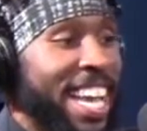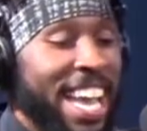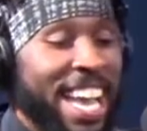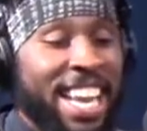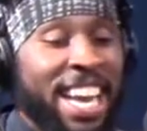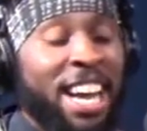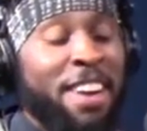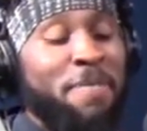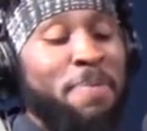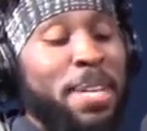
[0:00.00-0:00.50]
and
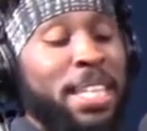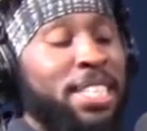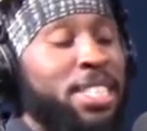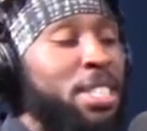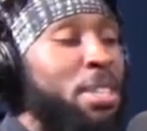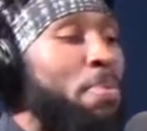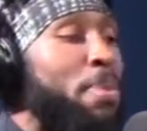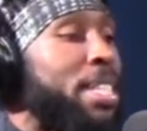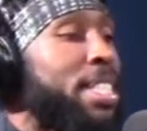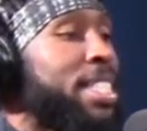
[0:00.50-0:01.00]
I've been in
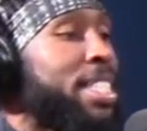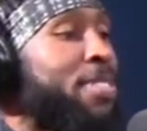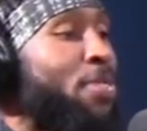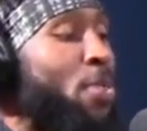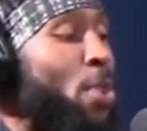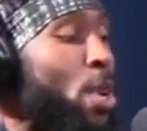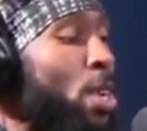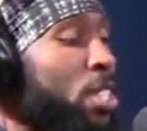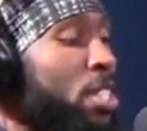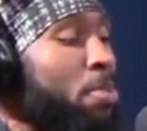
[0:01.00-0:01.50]

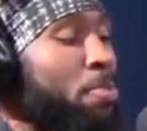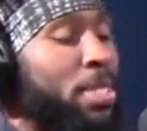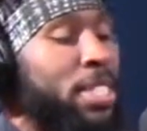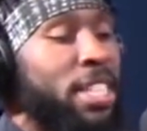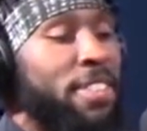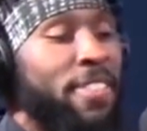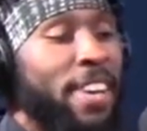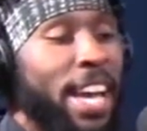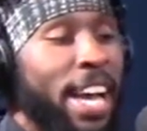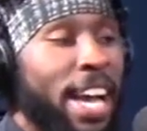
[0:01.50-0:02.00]
wore so much
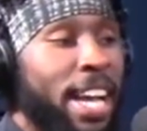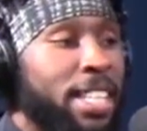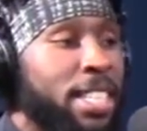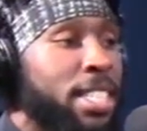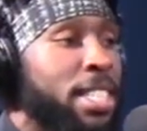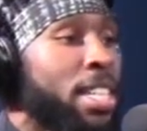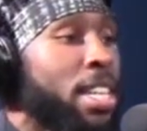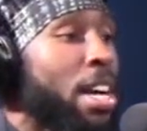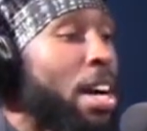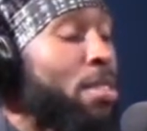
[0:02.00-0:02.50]
different hats.
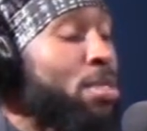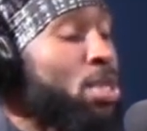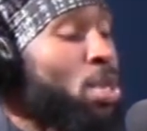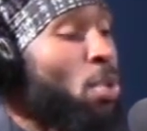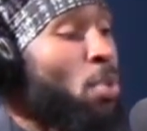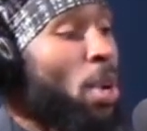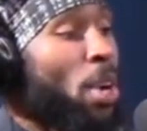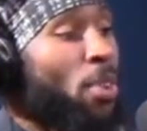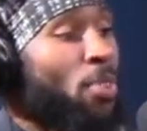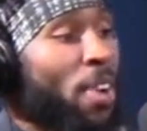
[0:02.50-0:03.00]
I'm so
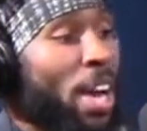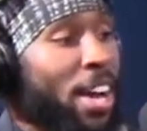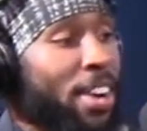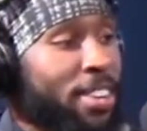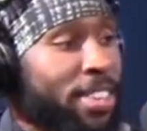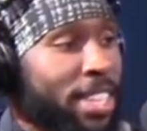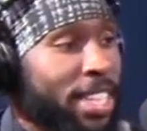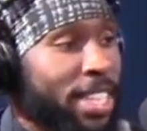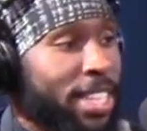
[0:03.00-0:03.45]
well rounded